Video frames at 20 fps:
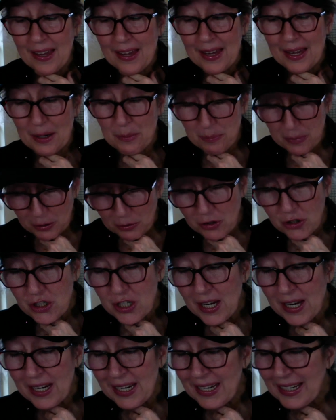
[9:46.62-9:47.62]
And
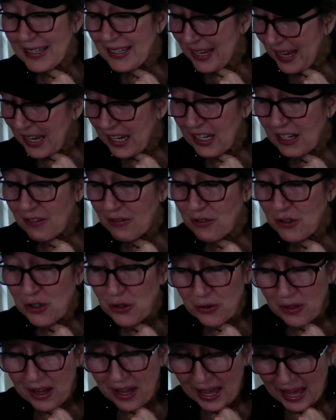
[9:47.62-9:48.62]
Moshe gave to
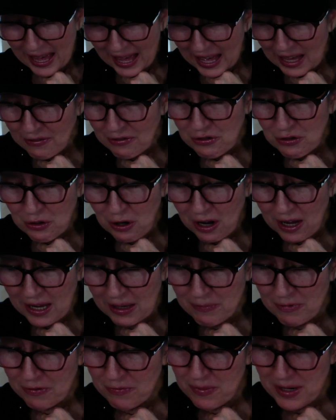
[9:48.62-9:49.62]
the half-tribe
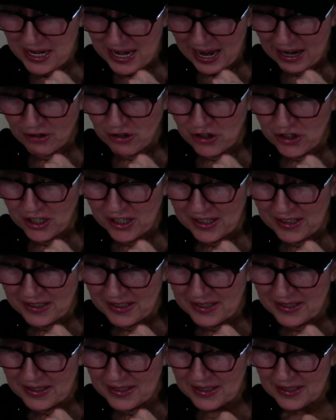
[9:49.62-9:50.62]
of Manasseh,
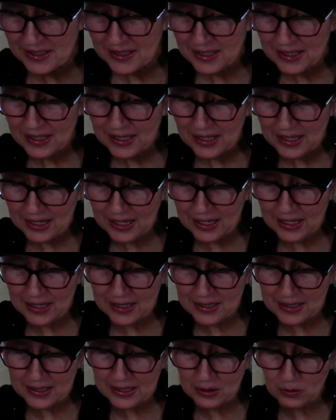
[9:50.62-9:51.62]

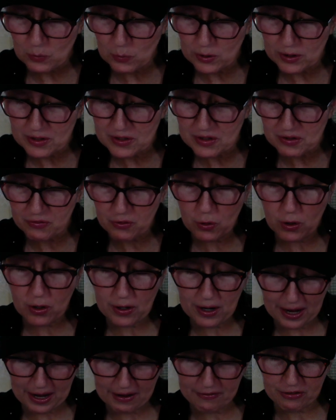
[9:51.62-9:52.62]
and it was for
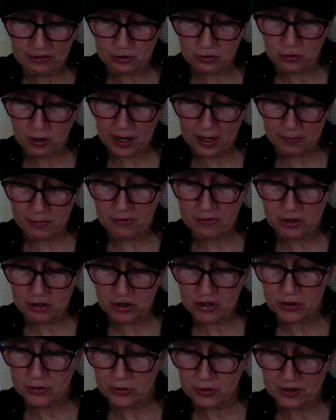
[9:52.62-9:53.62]
half the tribe of the
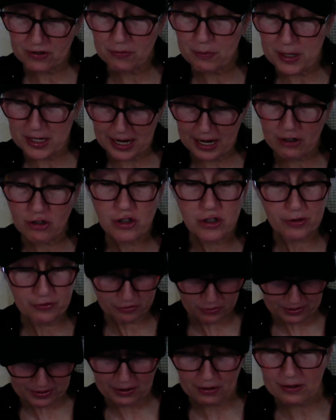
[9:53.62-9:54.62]
children of Manasseh
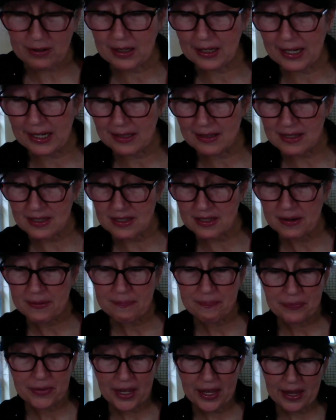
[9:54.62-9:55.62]
for their clans,
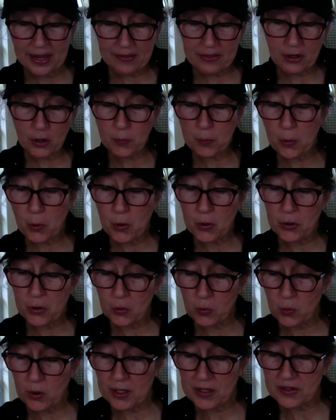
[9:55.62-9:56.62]
and their border
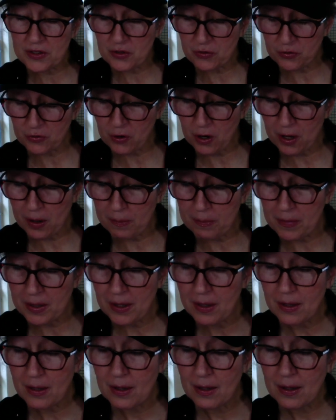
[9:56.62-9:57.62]
was from
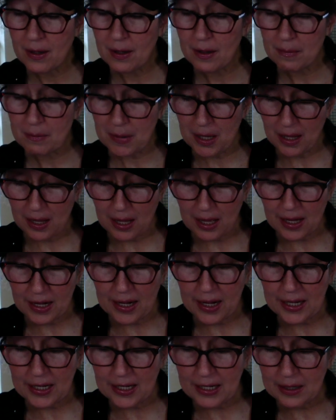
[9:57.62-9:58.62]

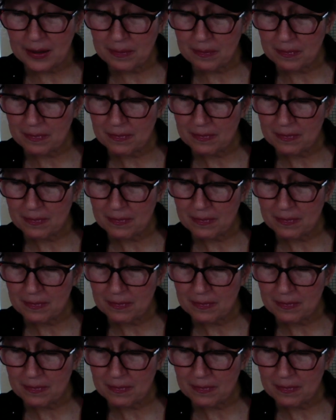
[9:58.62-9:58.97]
Mahanaim,